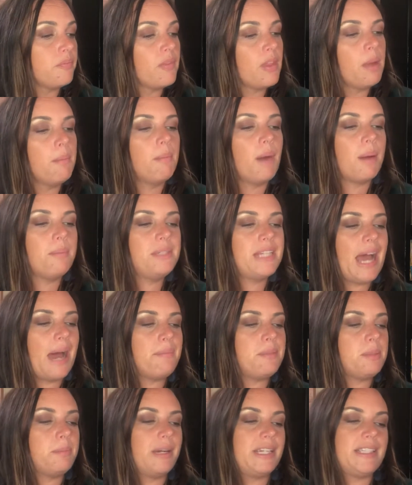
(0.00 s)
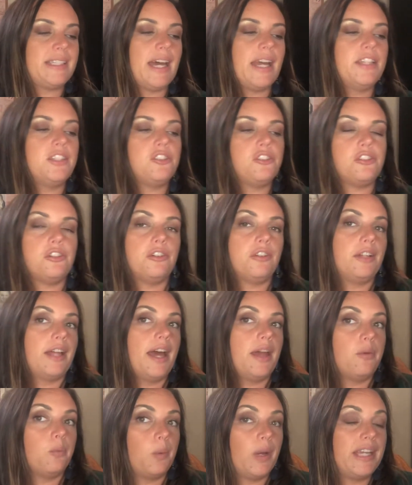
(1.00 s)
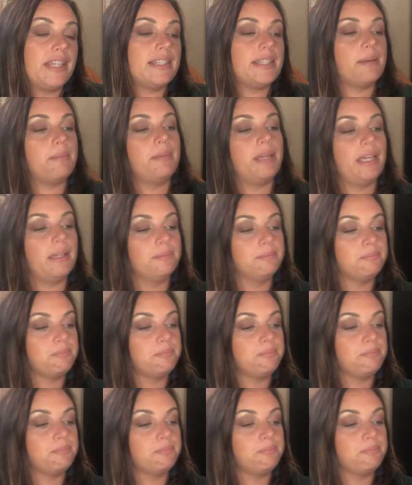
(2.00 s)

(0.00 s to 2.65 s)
Mom tapped my science journal and winked at me.